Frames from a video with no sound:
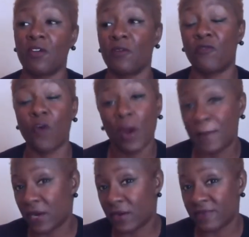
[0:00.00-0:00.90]
for
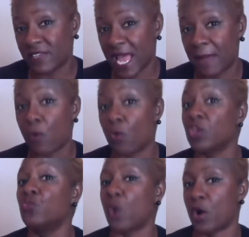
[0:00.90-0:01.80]
a period of time, or
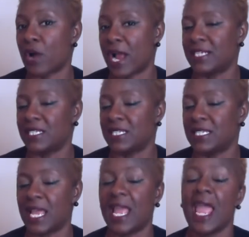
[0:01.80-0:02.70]
you were, I should
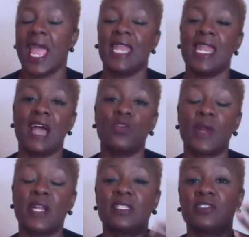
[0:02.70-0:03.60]
say, and now you're
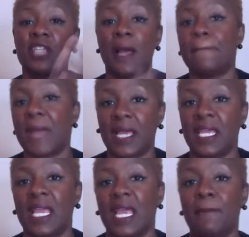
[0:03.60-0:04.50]
ready to jump
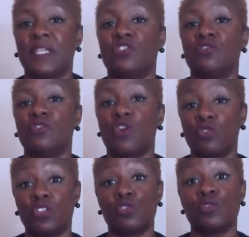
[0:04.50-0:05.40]
back in, but you know
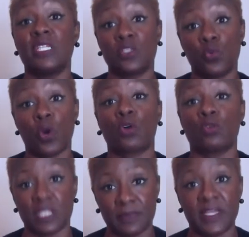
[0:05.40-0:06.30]
that you need to work
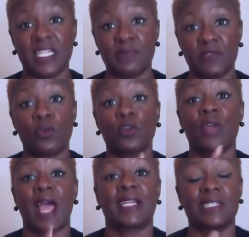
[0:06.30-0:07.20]
on some things before
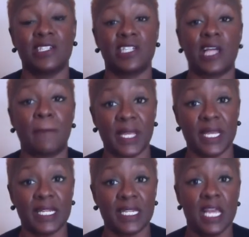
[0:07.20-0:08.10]
you actually jump
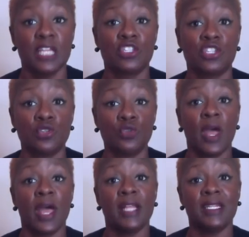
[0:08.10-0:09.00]
into
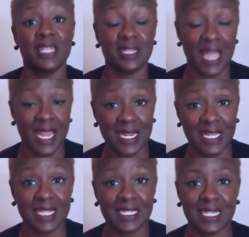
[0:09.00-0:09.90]
the
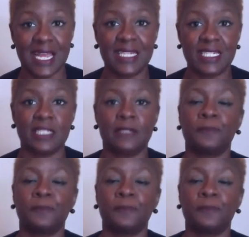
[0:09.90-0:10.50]
dating stages.